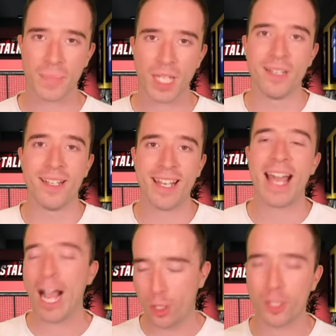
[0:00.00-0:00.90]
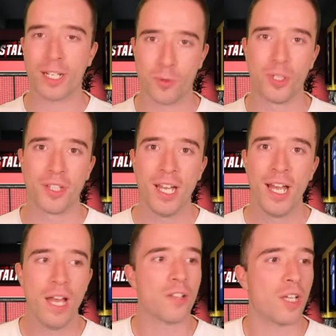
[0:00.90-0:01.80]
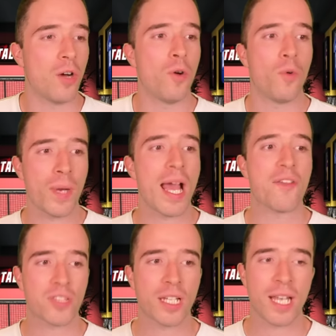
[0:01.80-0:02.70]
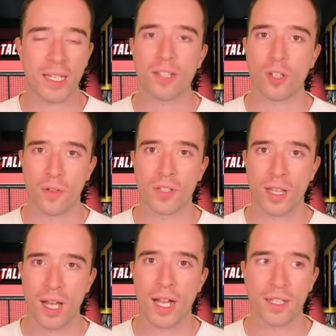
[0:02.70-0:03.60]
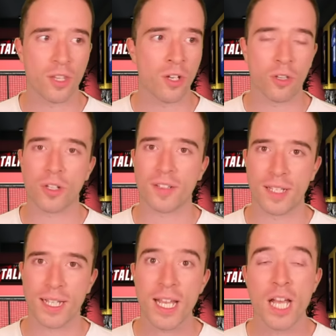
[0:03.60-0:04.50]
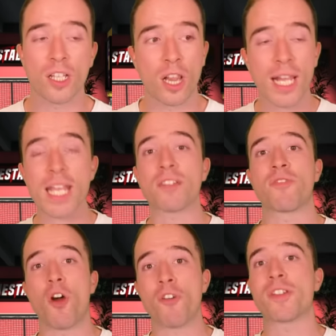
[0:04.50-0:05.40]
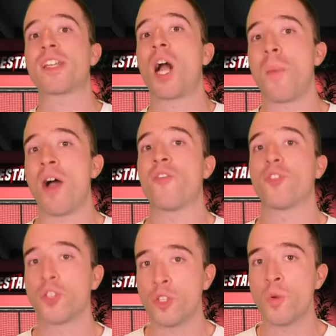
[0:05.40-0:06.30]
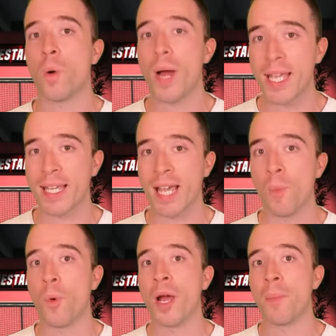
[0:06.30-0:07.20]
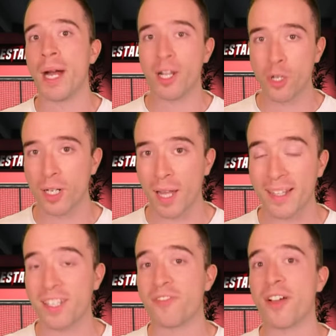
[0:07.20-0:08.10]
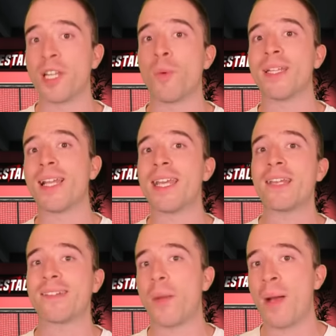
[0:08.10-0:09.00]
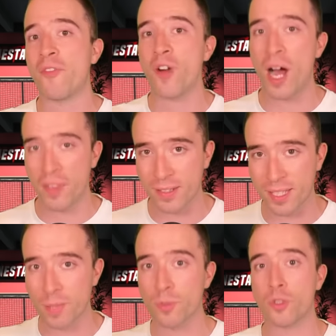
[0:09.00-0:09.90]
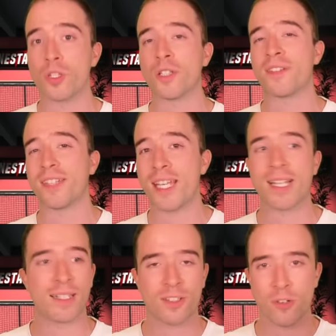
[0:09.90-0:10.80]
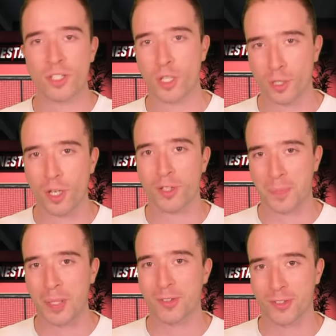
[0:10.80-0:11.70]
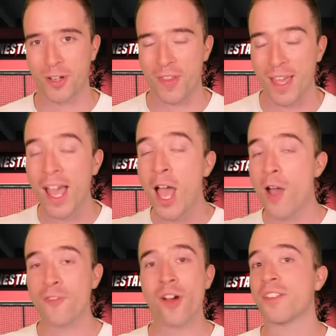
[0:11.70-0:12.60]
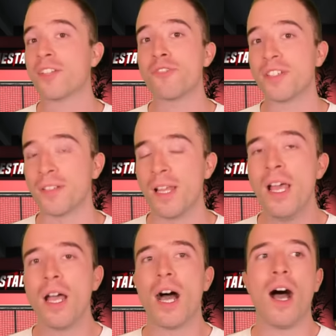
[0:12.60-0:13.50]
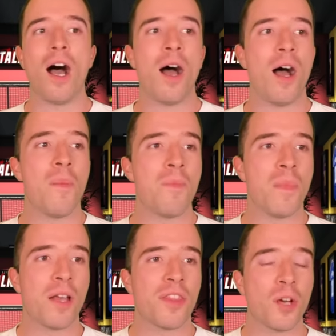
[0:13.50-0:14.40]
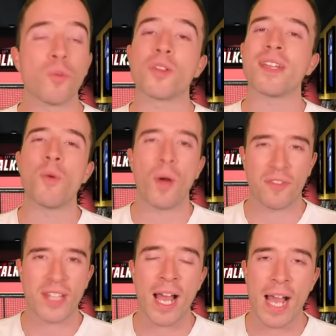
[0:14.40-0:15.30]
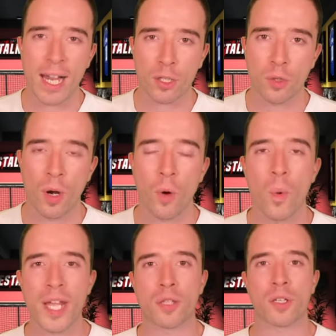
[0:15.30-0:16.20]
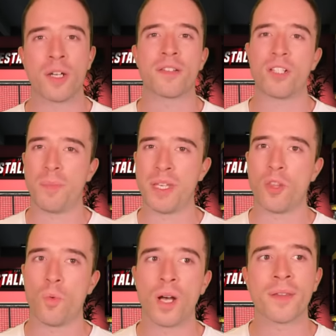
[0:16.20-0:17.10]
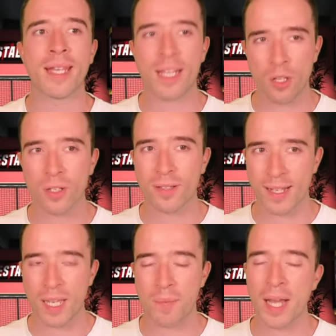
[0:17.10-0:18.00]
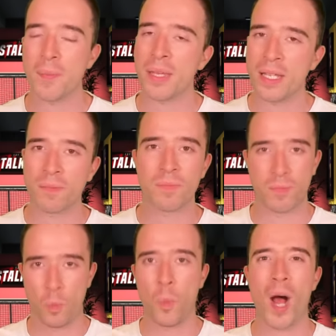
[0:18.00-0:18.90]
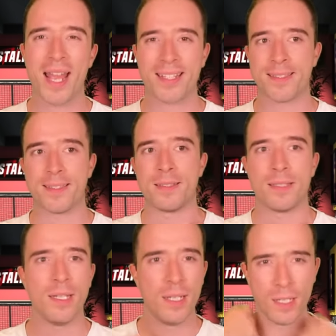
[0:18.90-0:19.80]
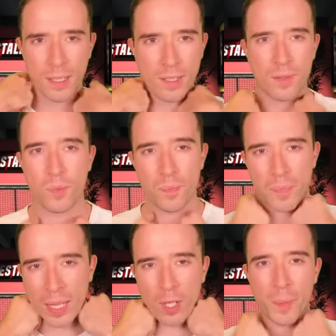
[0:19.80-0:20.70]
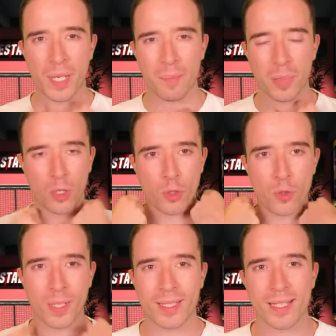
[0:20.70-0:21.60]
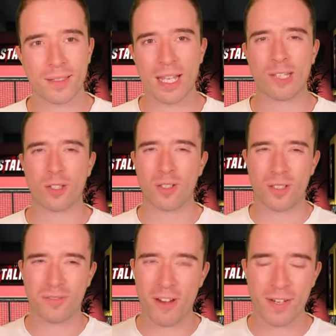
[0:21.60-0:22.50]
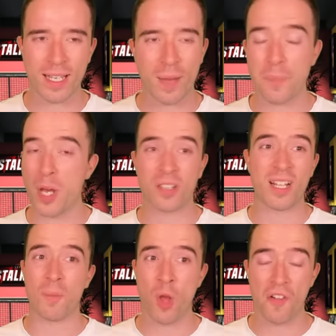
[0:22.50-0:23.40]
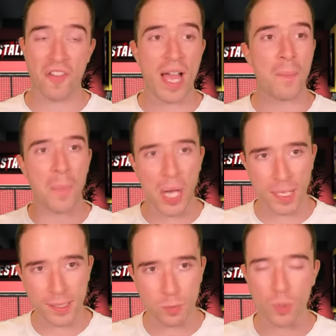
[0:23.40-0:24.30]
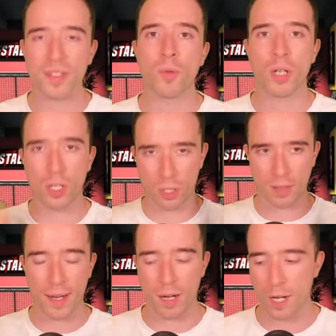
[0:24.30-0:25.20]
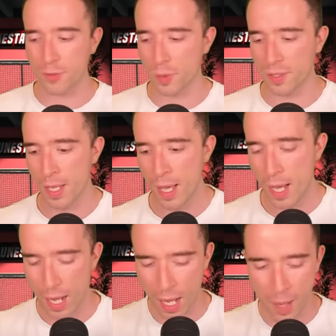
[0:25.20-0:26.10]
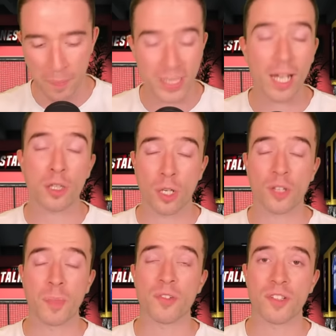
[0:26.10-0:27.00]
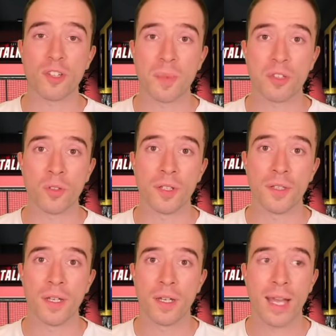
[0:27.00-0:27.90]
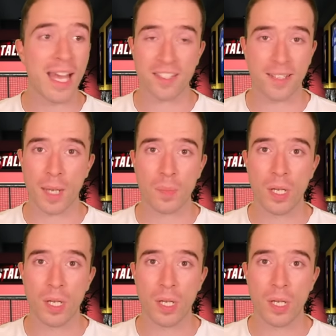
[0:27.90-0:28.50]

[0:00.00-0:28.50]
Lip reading: It actually would. So we have to get this over the line and not look silly. The leaks have already come out for the new away kit and what it might look like. It's funny, when the leaks come out for other teams, you can see that there's already a shirt sponsor on there. For us, there isn't. We'll see what if that actual away shirt is going to be the one. It looks like it might be white and a little bit of blue, and it just looks very... Personally, I'm not a fan, but we'll see what it looks like afterwards. But a shirt sponsor needs to be sorted ASAP.